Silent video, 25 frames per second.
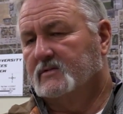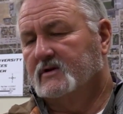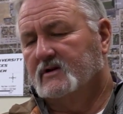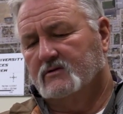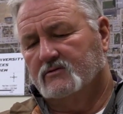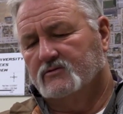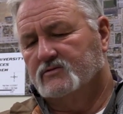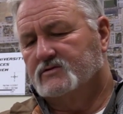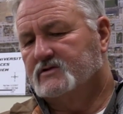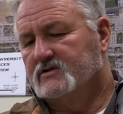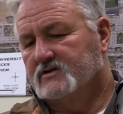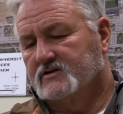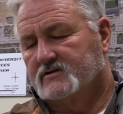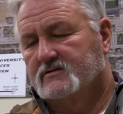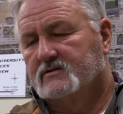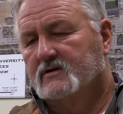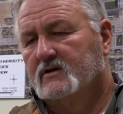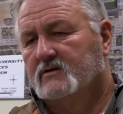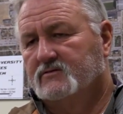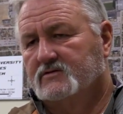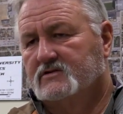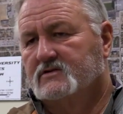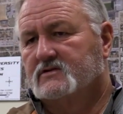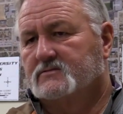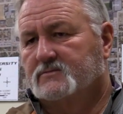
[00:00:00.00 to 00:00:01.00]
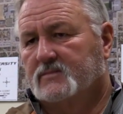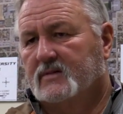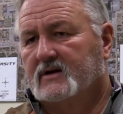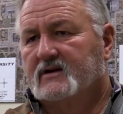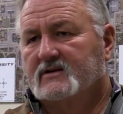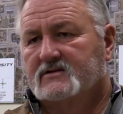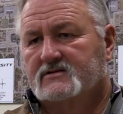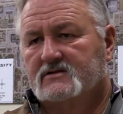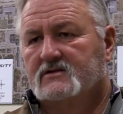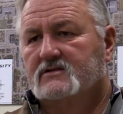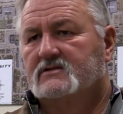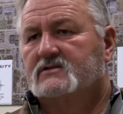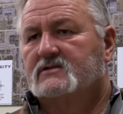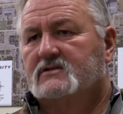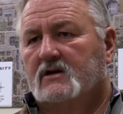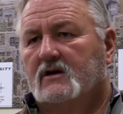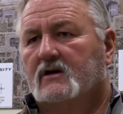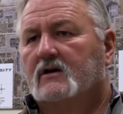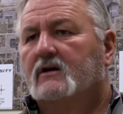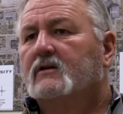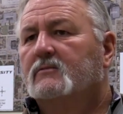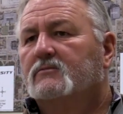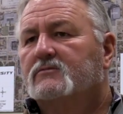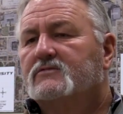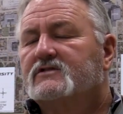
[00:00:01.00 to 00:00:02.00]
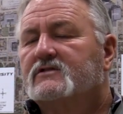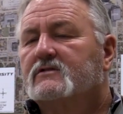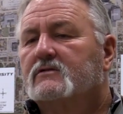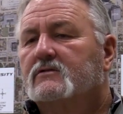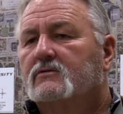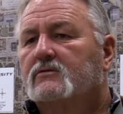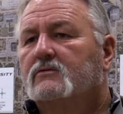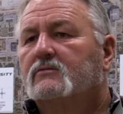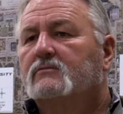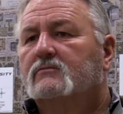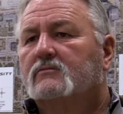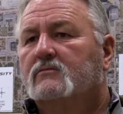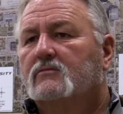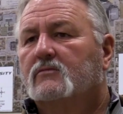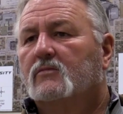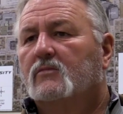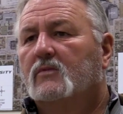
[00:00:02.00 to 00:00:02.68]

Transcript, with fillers: and it was just past its time. So